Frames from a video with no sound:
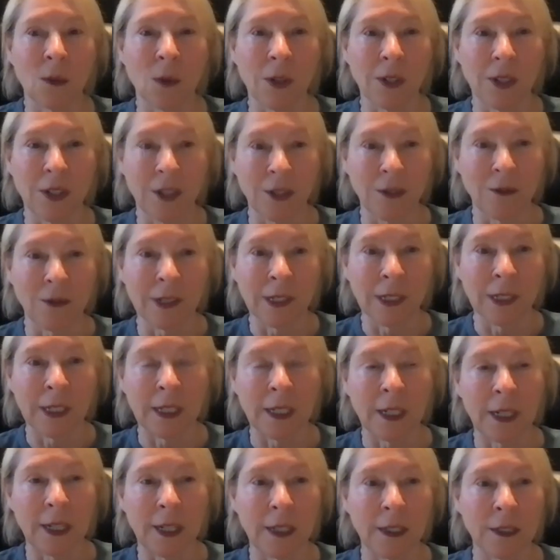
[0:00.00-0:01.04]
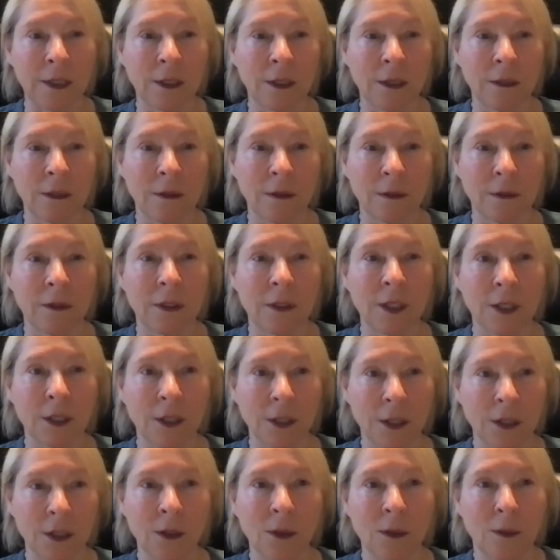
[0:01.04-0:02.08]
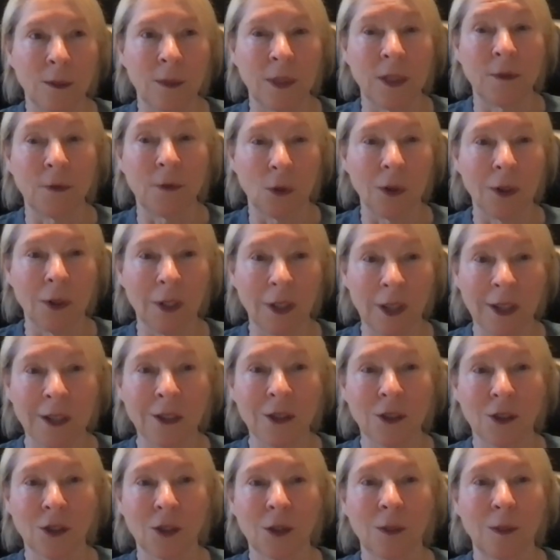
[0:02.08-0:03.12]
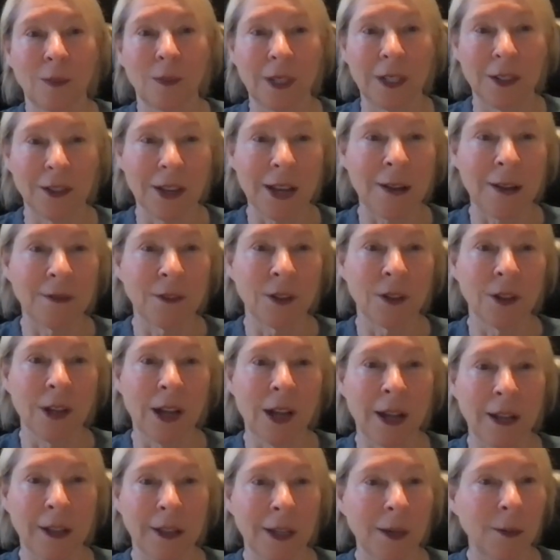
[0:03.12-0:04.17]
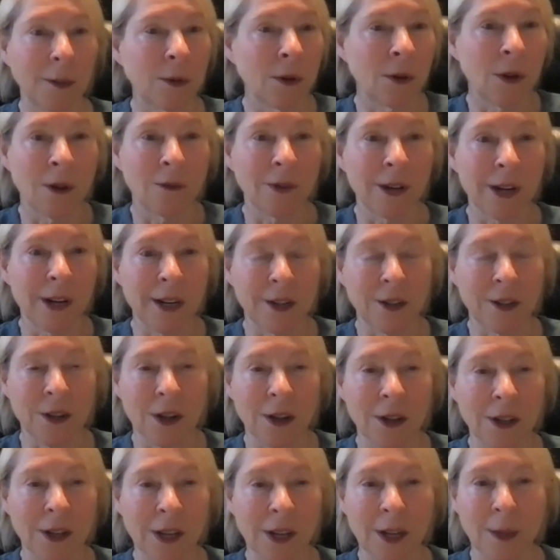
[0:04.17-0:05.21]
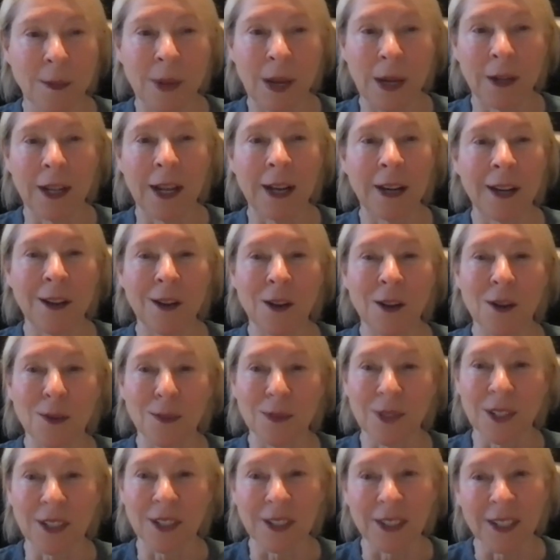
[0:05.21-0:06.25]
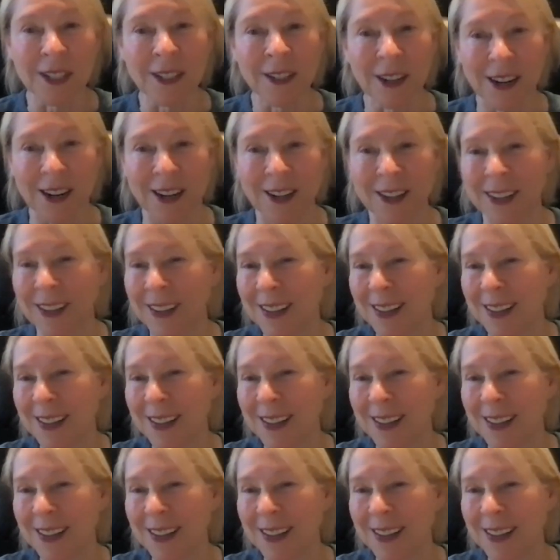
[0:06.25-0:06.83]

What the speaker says: work you really needed to do before lunch, because after that they were already talking about getting home to dinner.